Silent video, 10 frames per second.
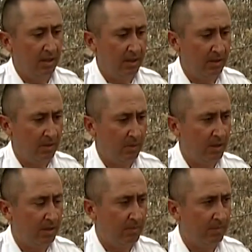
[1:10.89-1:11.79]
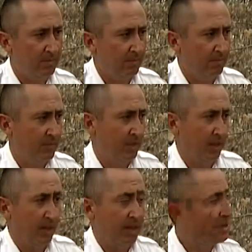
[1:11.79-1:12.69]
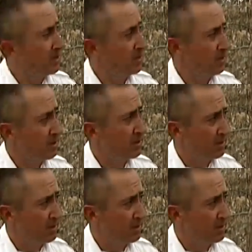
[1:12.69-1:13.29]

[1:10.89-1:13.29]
you know, uh, ignition source.